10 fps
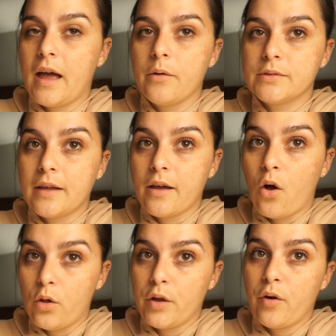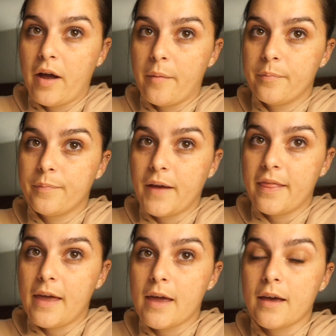I was like, holy crap, I
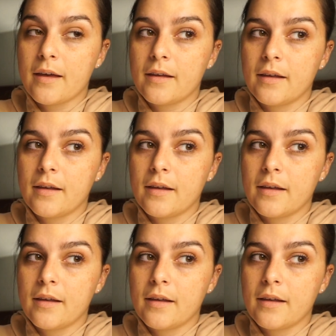think